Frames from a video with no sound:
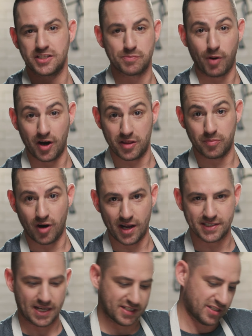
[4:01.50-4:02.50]
part of the
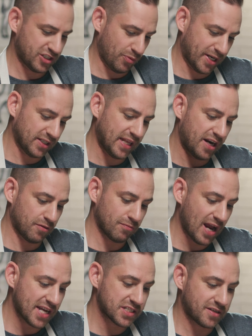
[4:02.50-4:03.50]
process. So we're gonna let it
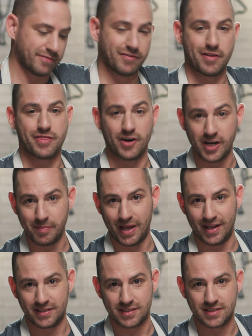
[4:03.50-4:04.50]
rest for 30
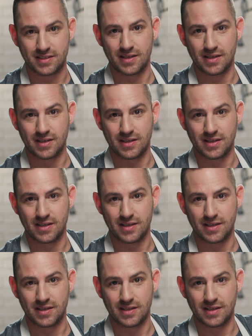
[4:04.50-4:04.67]
minutes,